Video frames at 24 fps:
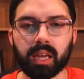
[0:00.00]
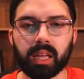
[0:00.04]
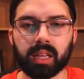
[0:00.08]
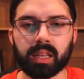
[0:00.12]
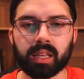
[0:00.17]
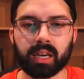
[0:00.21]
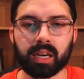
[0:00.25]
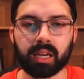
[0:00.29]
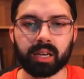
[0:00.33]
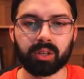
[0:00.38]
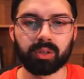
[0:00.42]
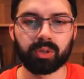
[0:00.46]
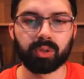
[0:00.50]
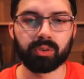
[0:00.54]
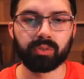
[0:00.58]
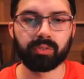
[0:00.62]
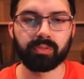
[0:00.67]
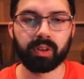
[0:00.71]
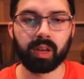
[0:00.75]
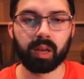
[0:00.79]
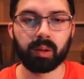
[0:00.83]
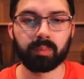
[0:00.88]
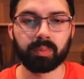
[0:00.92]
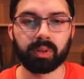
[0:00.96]
And then I could do
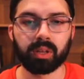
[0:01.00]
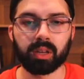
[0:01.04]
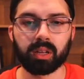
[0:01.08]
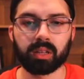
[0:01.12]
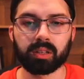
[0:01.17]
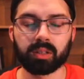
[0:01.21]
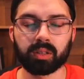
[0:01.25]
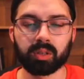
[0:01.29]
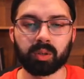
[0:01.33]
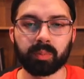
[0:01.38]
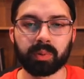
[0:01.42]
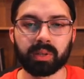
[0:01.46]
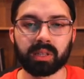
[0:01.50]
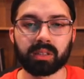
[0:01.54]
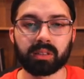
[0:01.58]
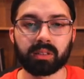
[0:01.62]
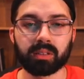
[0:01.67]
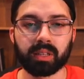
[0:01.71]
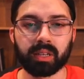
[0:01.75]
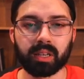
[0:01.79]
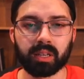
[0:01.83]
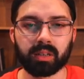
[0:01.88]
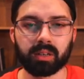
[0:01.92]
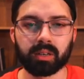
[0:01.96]
family a little bit
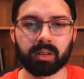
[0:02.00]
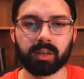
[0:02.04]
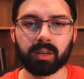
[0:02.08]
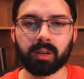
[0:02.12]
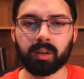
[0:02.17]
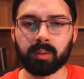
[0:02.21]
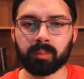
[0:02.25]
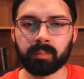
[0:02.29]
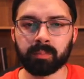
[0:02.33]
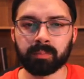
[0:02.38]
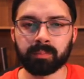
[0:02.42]
later,